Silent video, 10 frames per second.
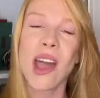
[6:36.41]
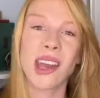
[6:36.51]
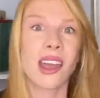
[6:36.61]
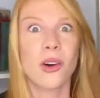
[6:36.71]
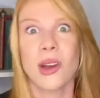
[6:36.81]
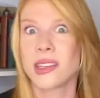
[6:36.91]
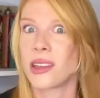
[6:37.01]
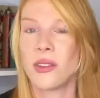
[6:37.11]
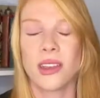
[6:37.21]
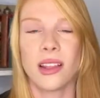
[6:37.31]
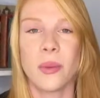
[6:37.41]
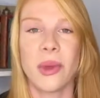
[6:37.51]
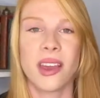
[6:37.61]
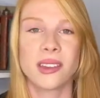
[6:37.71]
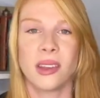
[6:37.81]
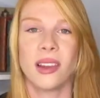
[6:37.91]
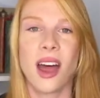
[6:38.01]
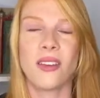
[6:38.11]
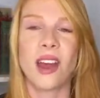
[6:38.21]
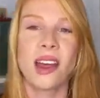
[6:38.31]
and I always love the Olympics and
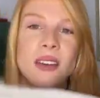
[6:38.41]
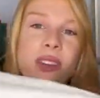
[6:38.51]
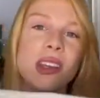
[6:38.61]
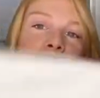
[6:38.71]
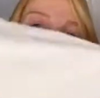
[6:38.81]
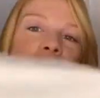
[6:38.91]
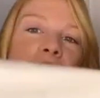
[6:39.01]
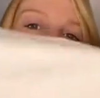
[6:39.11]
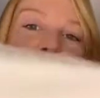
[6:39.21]
love kind of this like